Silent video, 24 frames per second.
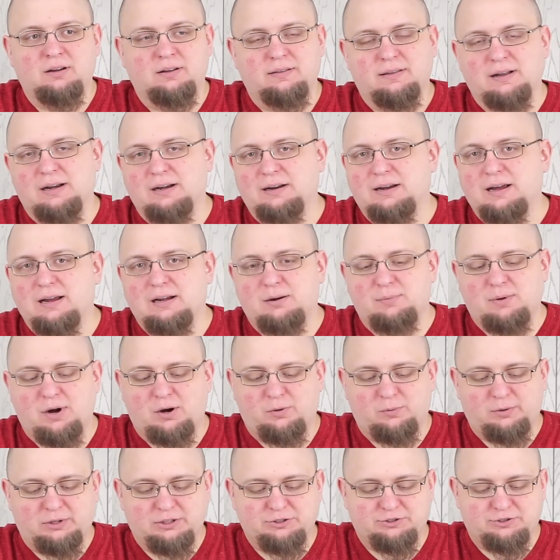Then again, I'm
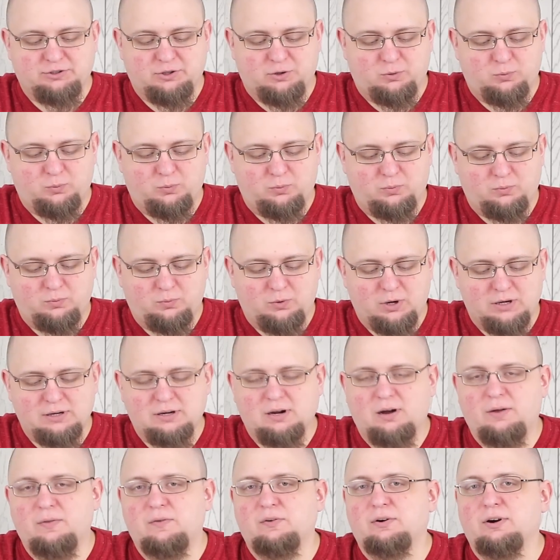not really sure what
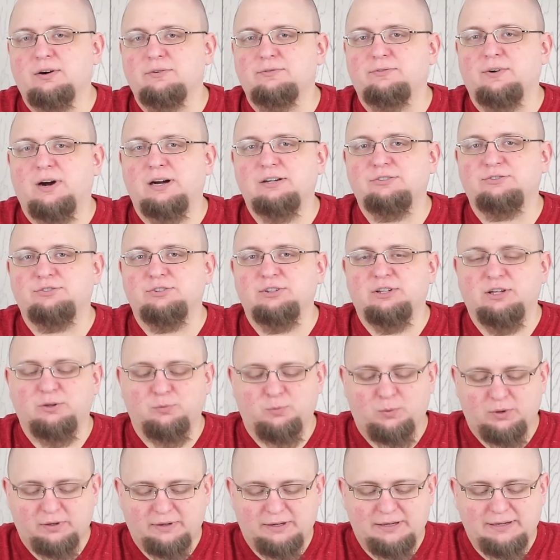other advice you
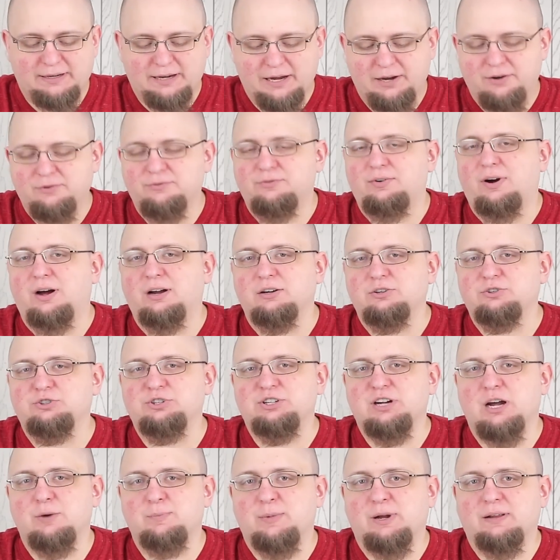can really give on
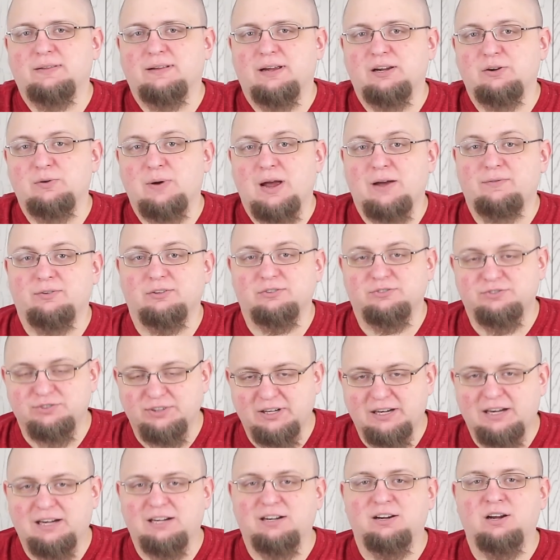GMing that you haven't
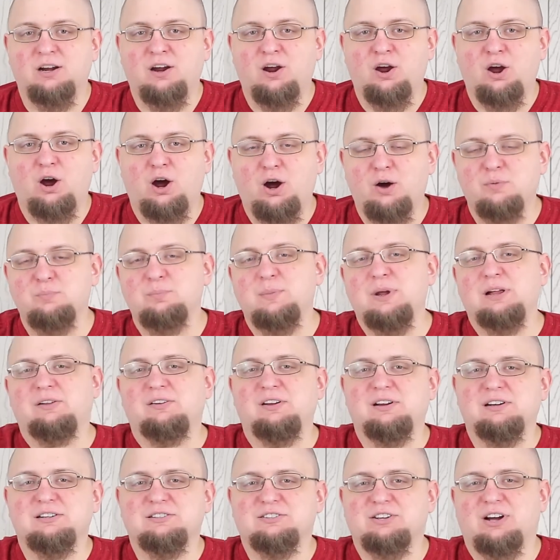seen a
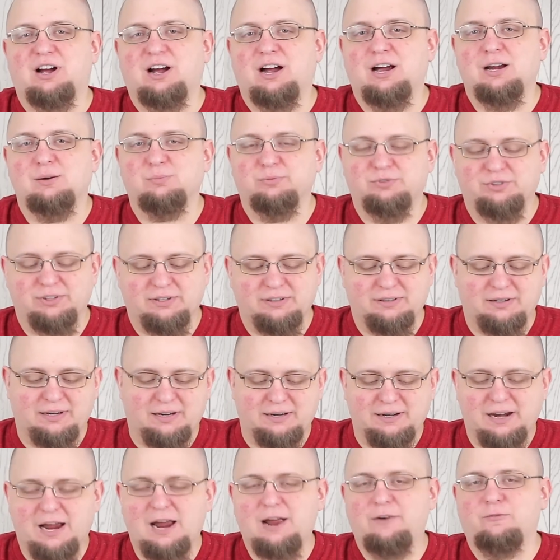million times
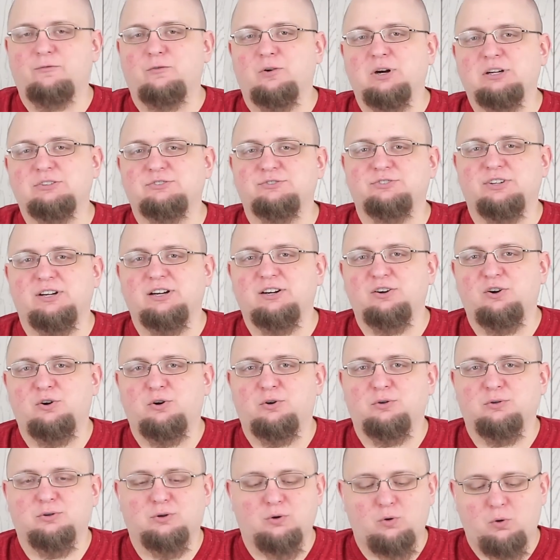in every
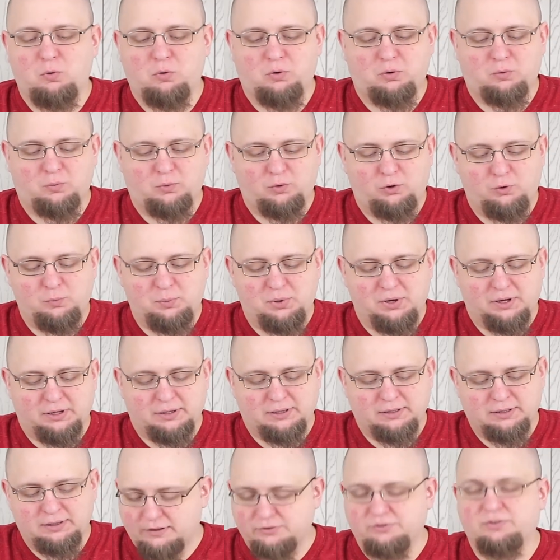single core
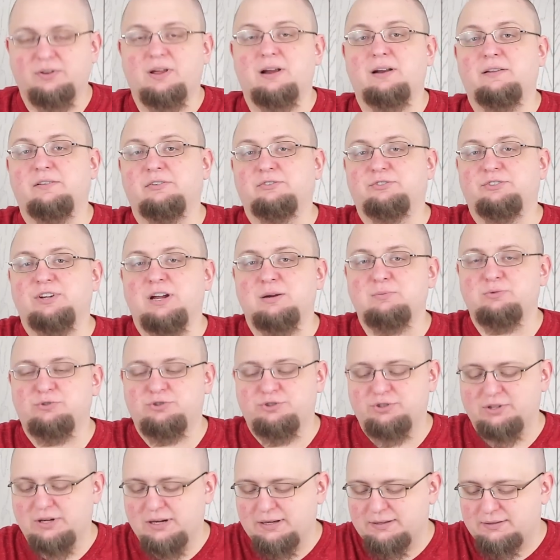rulebook. There's a lot of the same
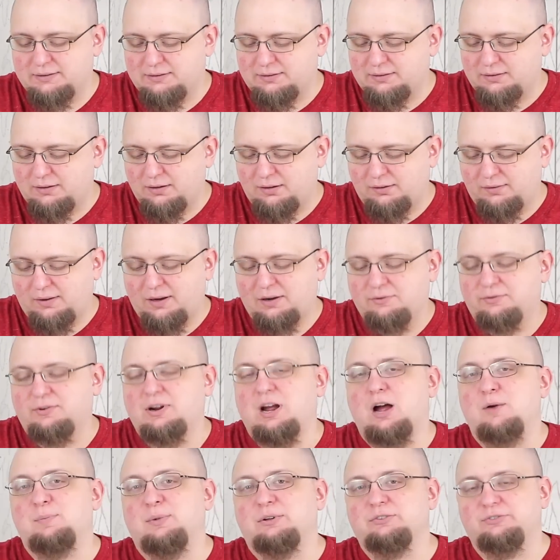shit, a lot of
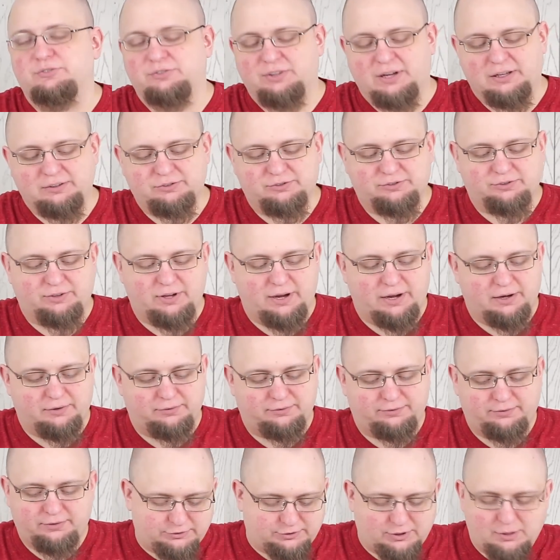common sense
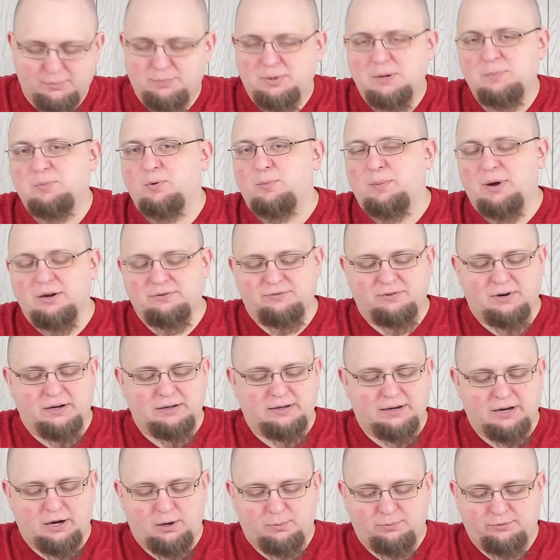stuff. Some people might
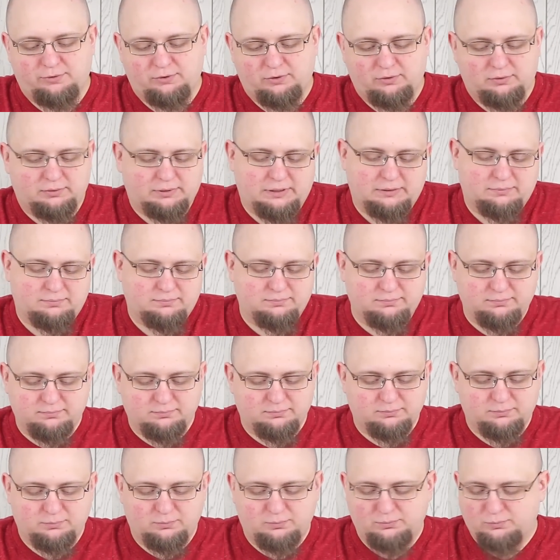find it helpful.
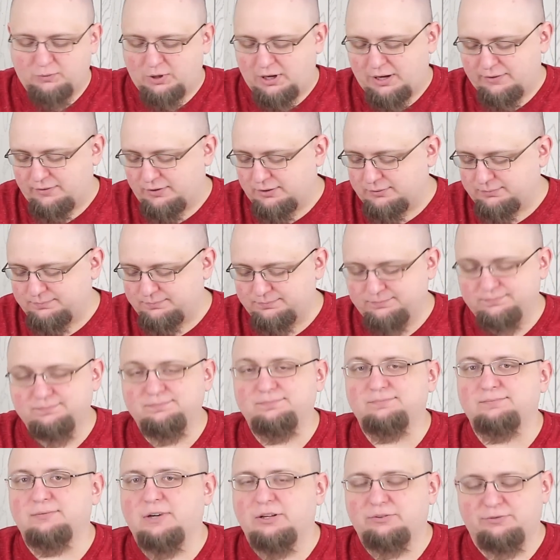Whatever.
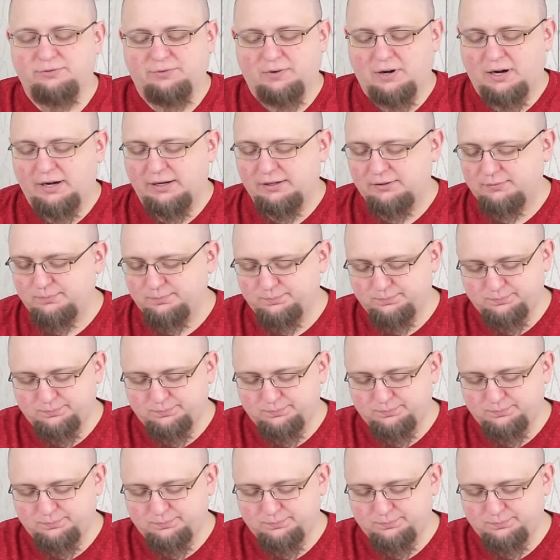It's fine.